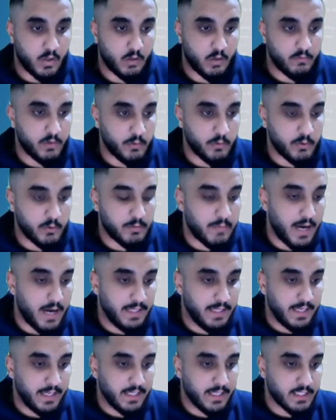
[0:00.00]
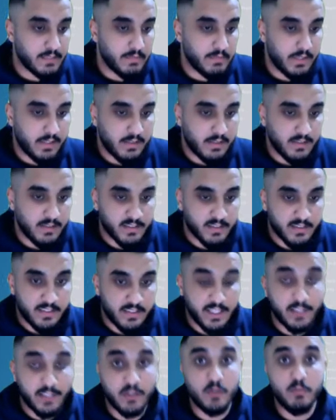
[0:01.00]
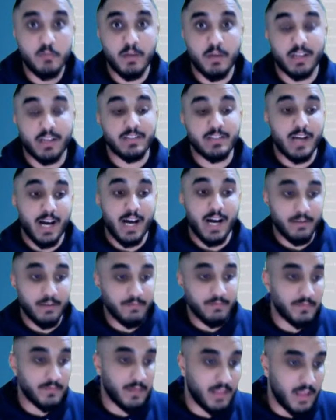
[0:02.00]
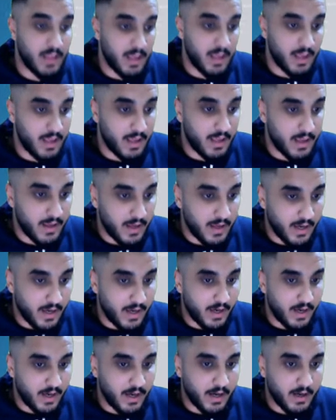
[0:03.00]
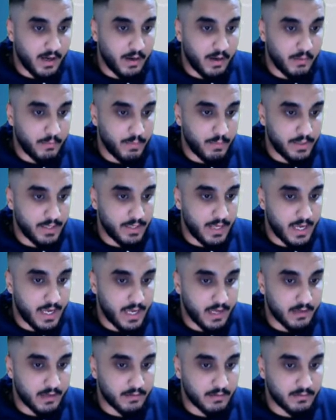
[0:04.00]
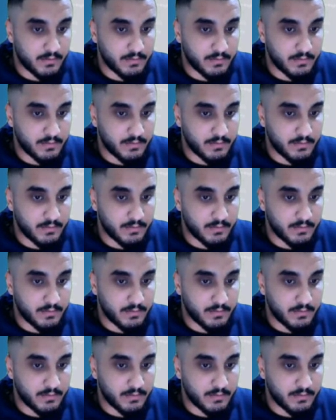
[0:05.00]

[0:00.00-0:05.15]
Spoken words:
Hopefully with my data speeds, it doesn't take too much time. But yeah.